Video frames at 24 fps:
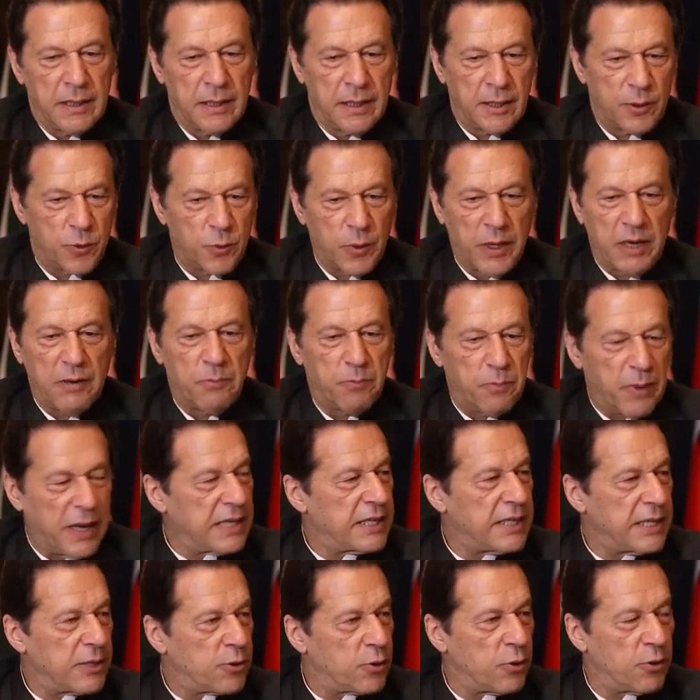the
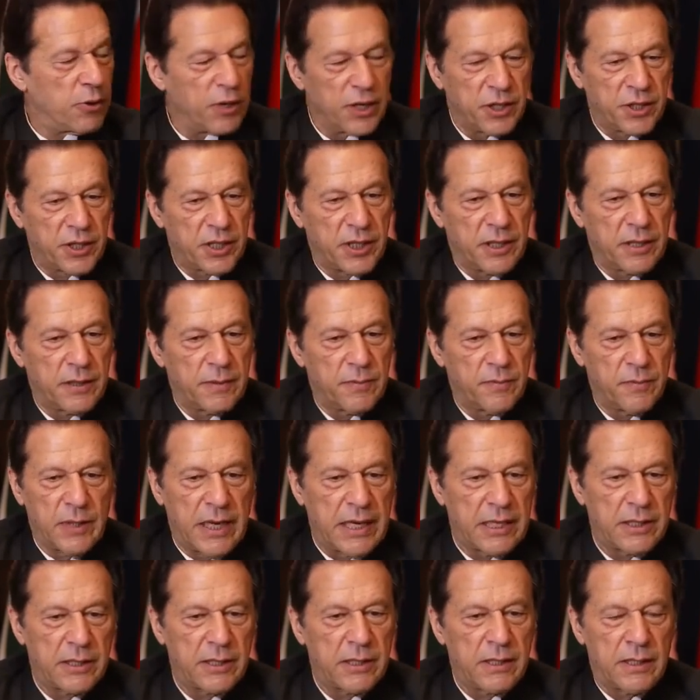12-party coalition
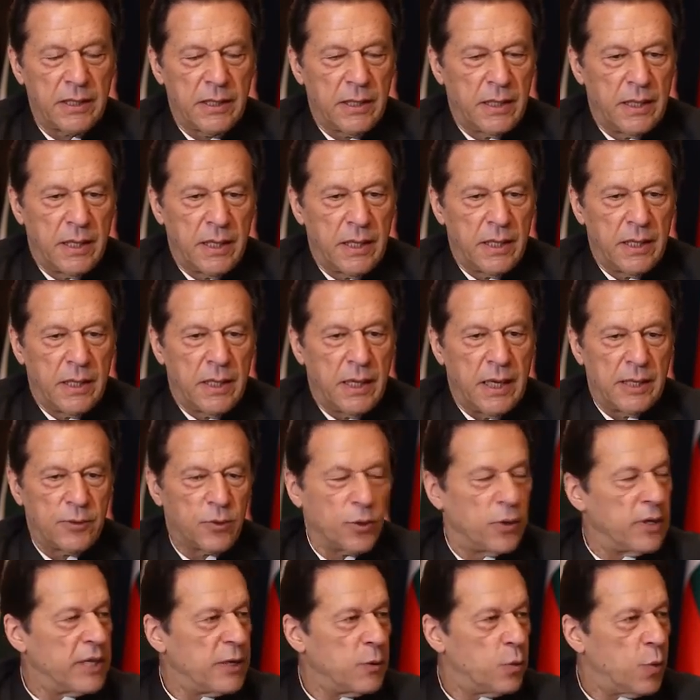has
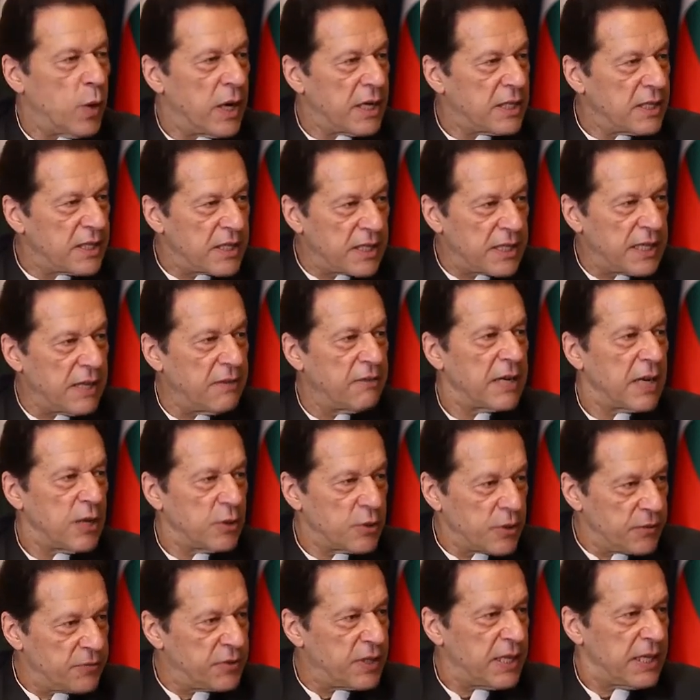only won 7
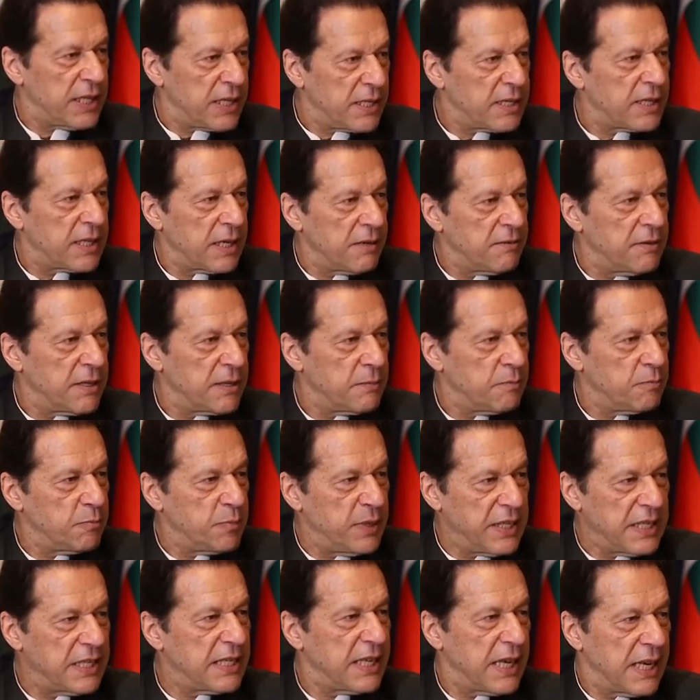out of 37.
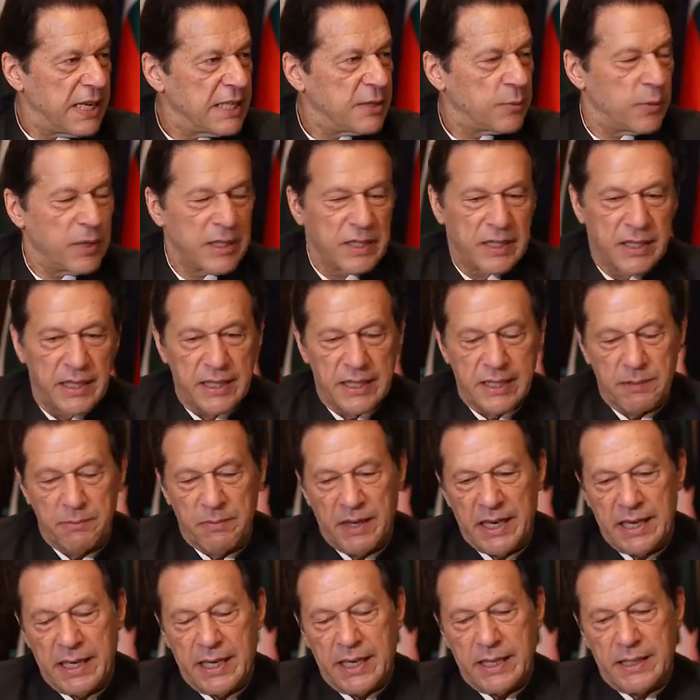PTI has won 30
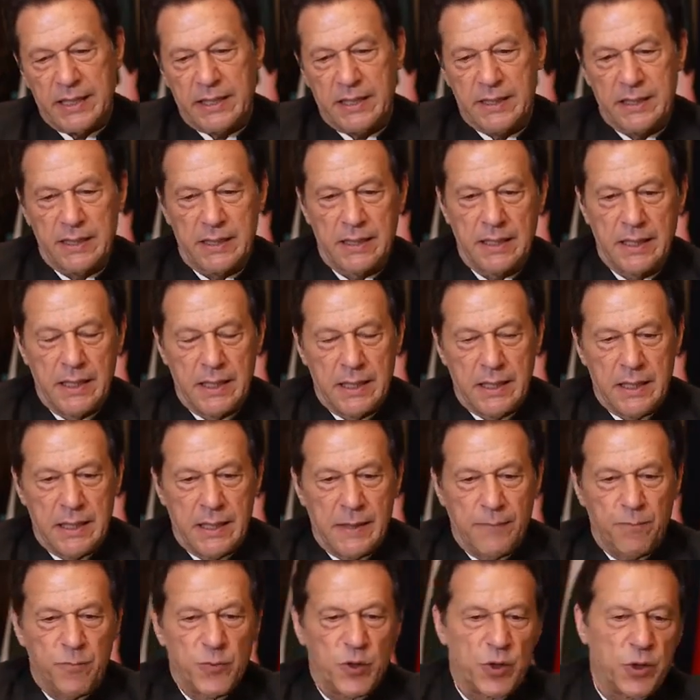by-elections.
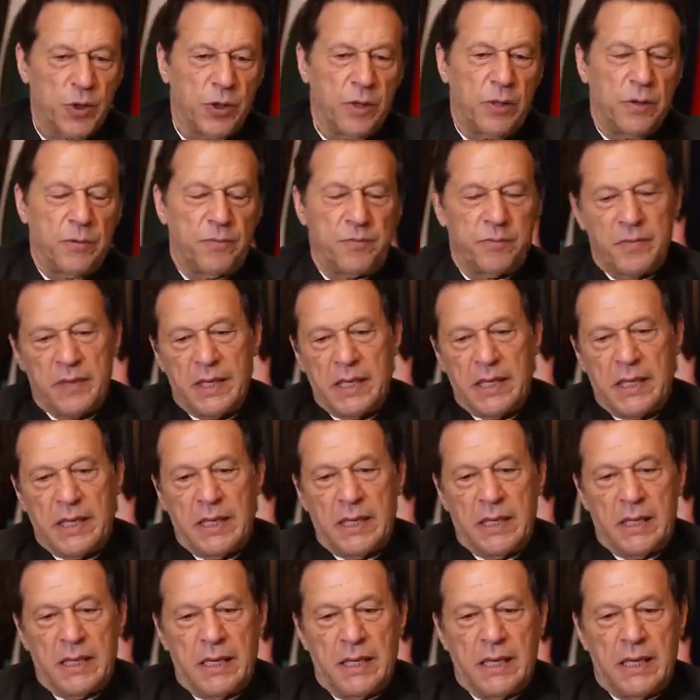So
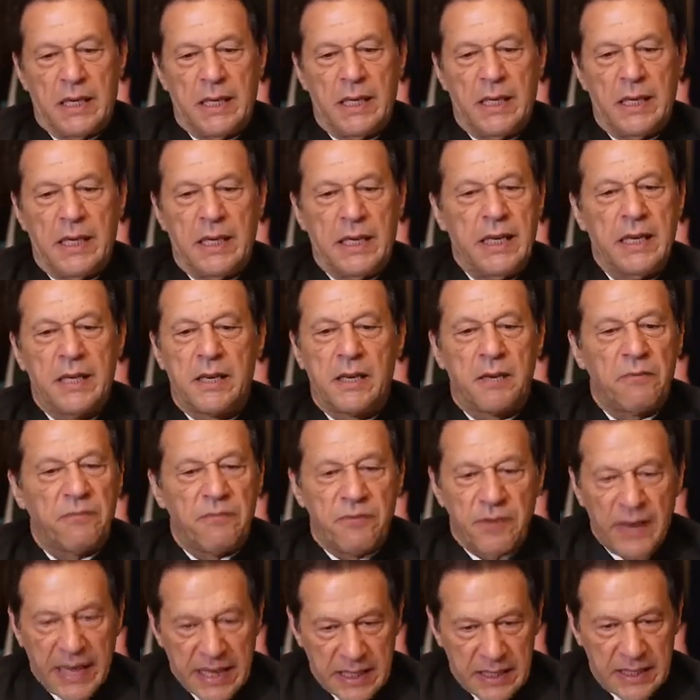it
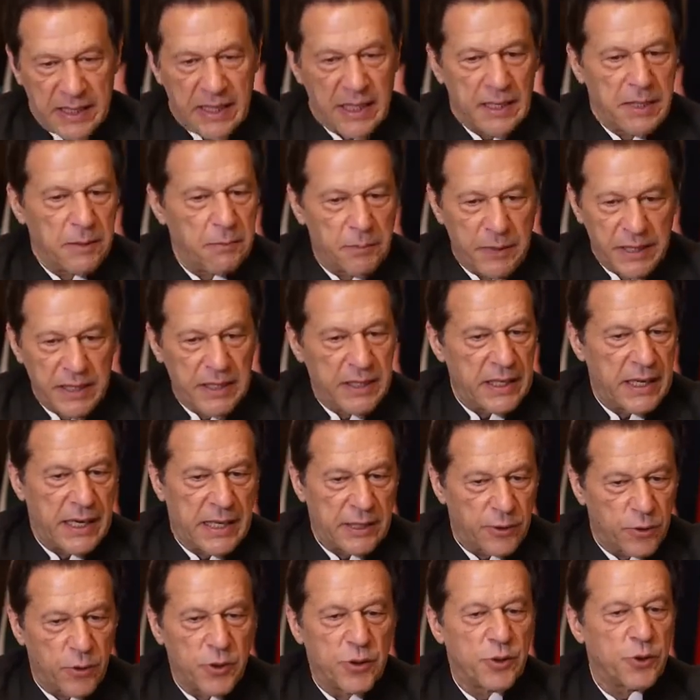reflects that the PTI
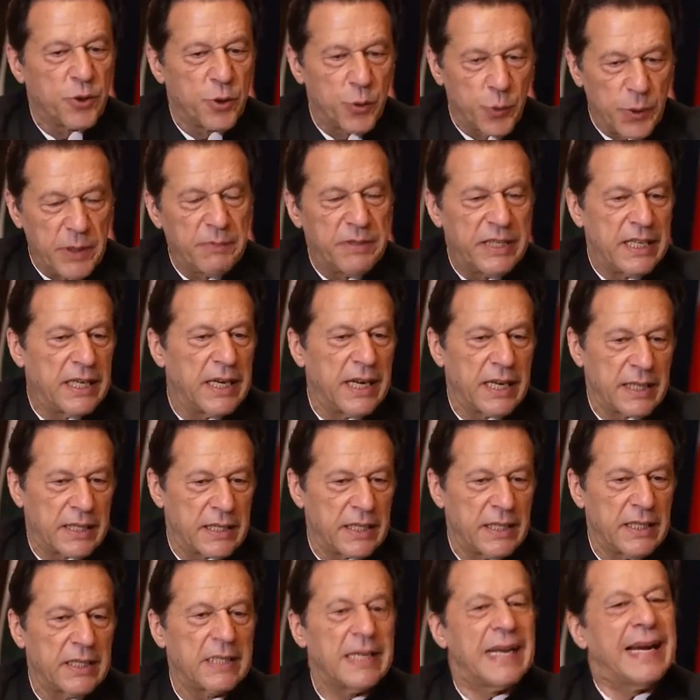is going to sweep the
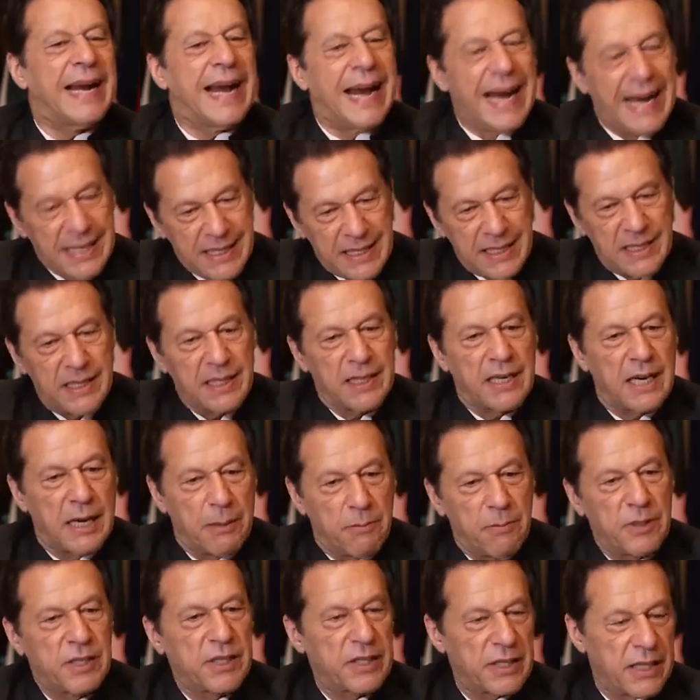elections, and hence the
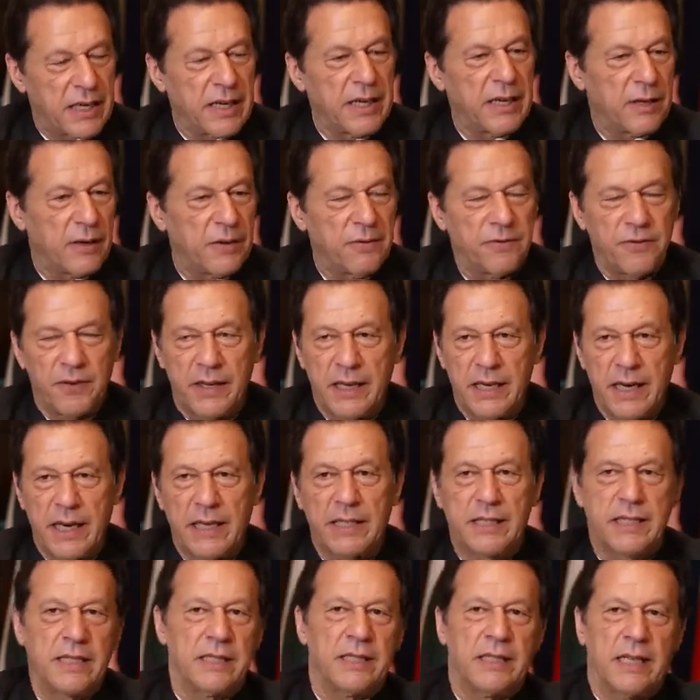government scared of
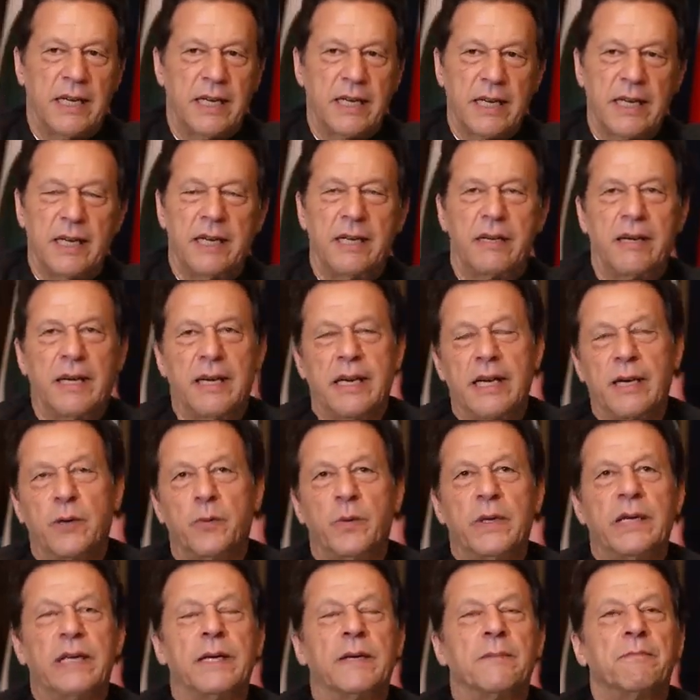elections and running
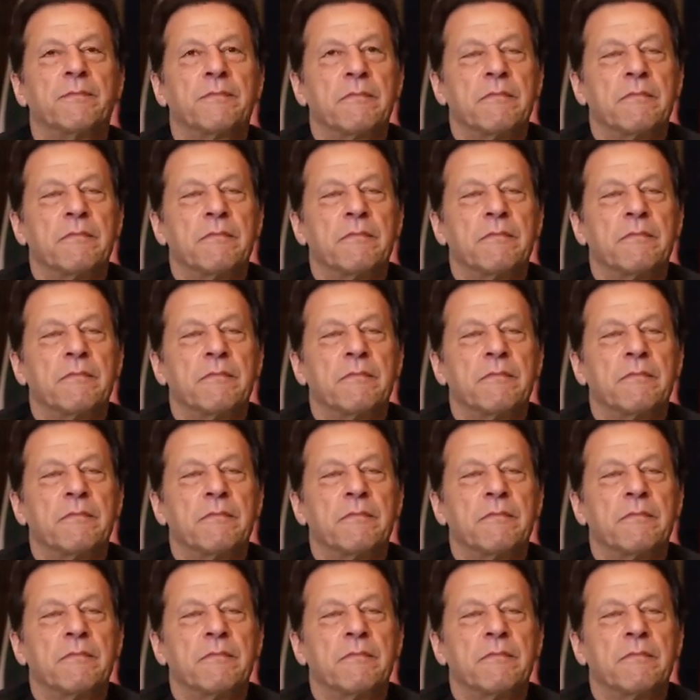away.